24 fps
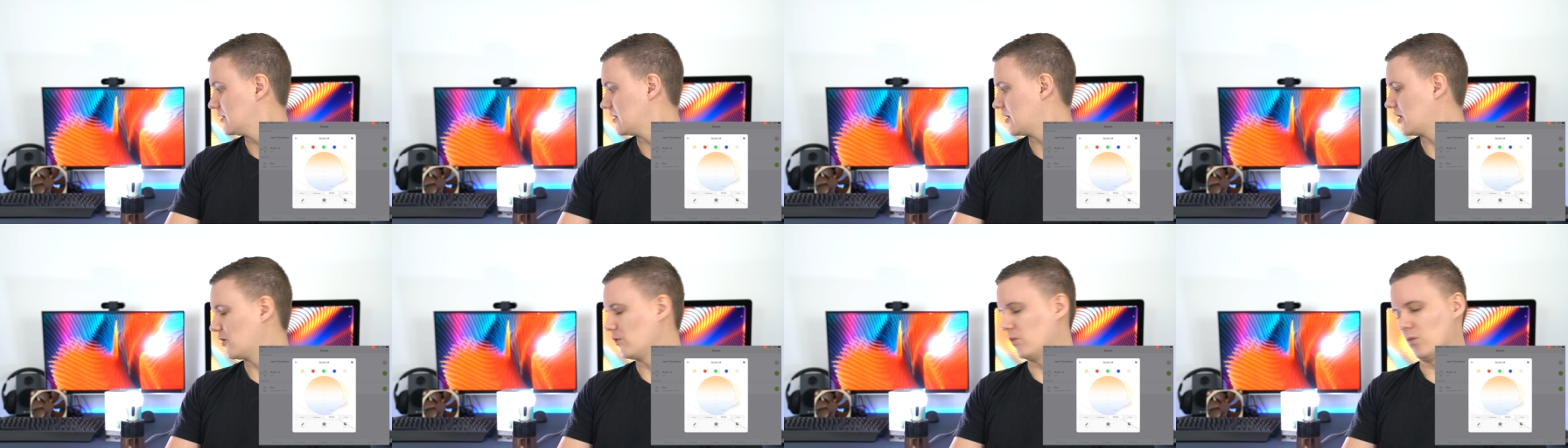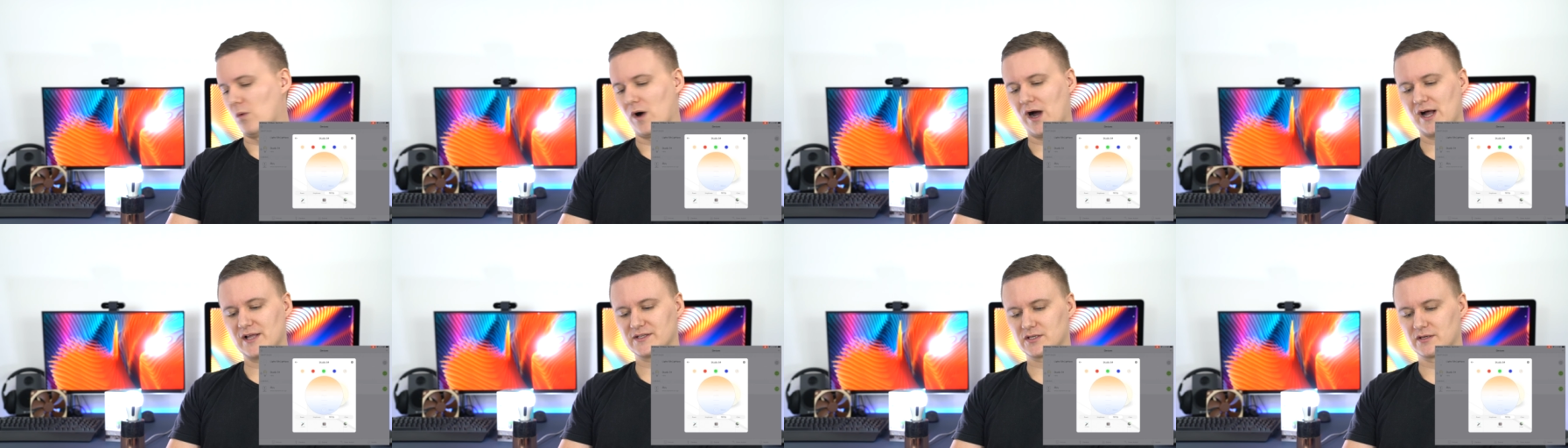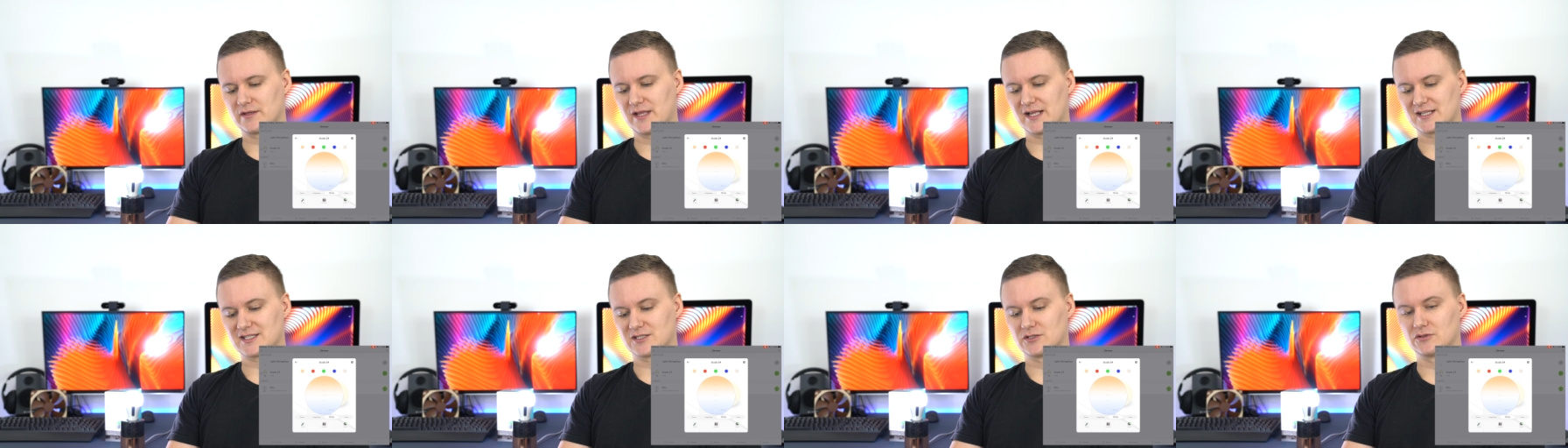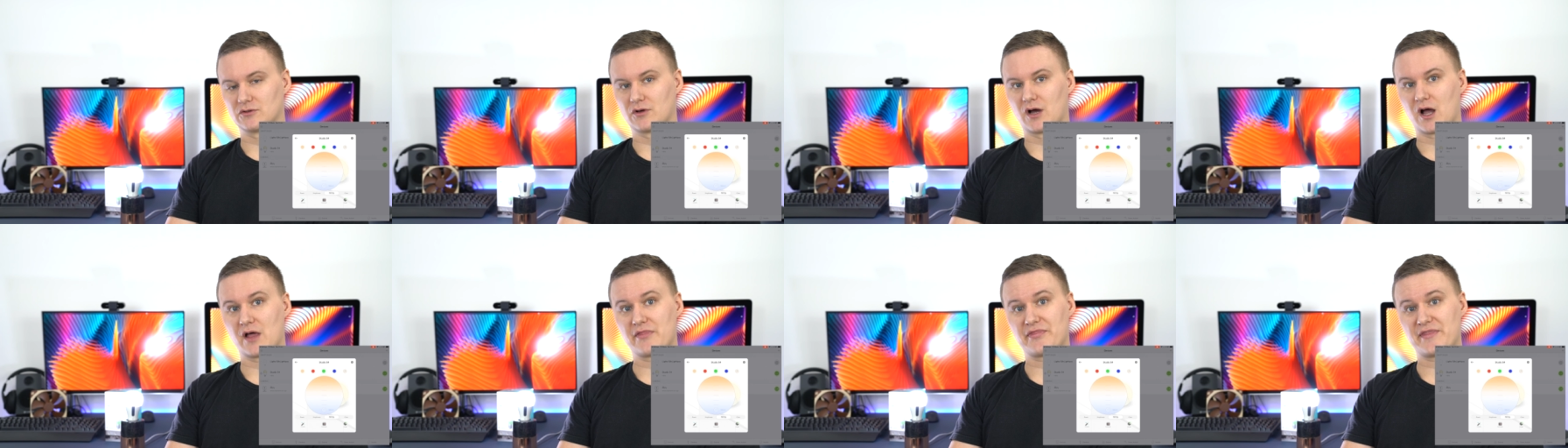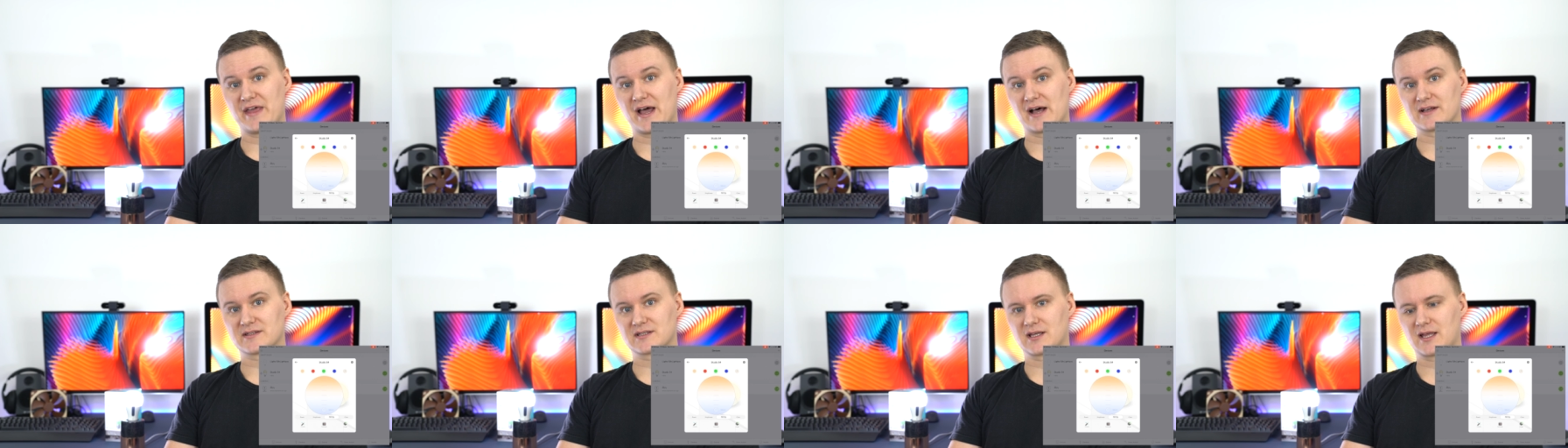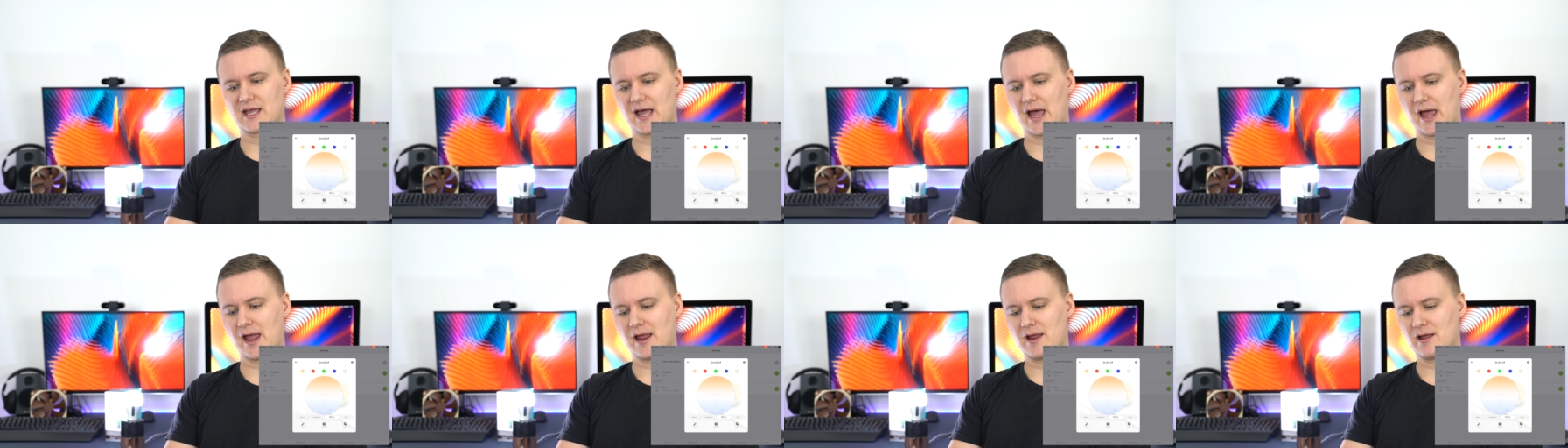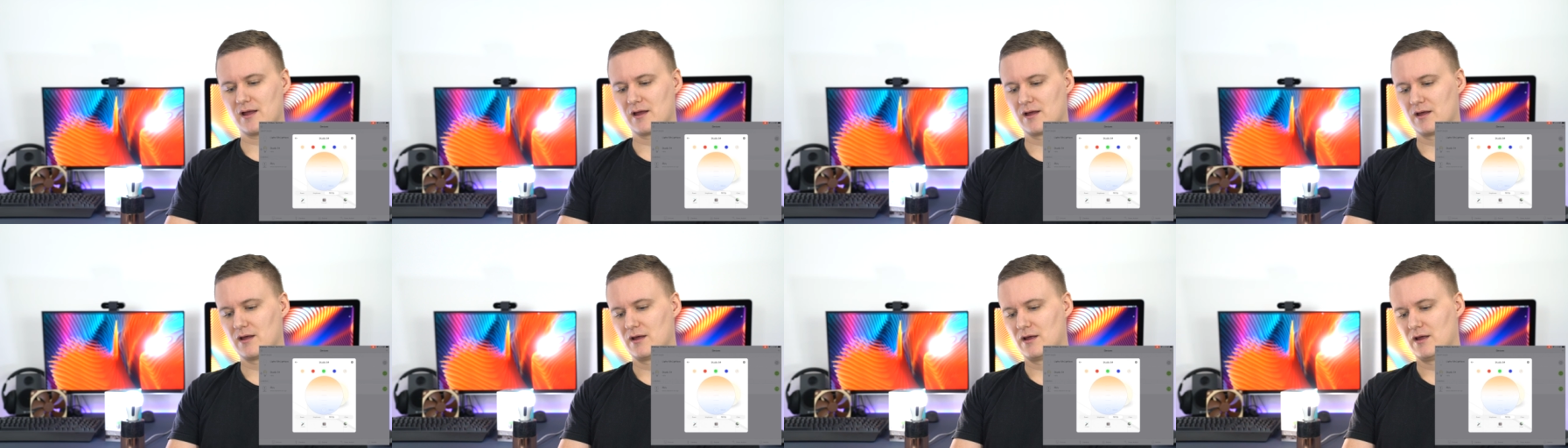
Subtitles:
a white, so that's 9000K